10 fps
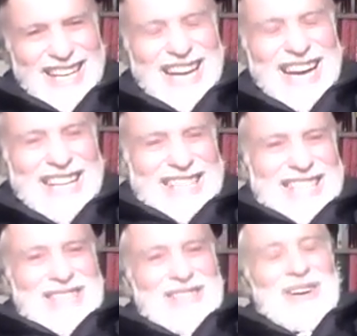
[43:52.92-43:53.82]
And these
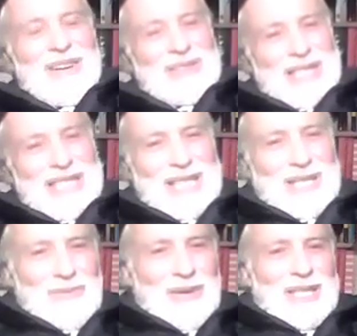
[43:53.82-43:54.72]
are all
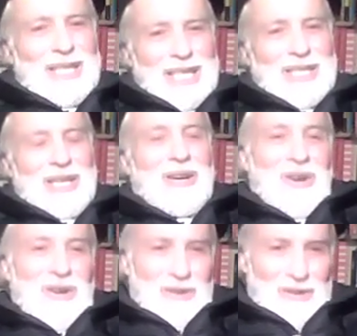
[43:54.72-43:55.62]
researched by T.J.
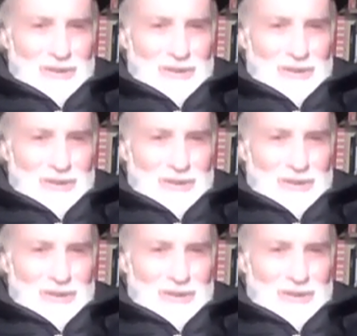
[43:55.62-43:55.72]
Arnold.